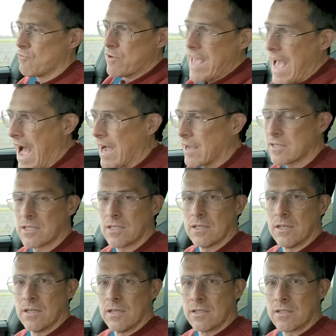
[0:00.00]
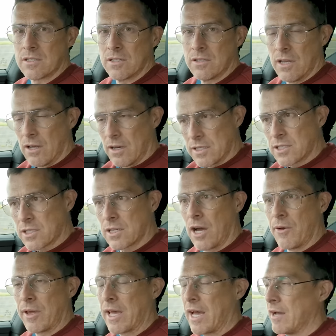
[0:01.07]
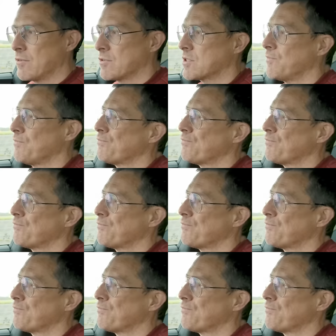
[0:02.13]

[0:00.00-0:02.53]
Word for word: react to the lights going out.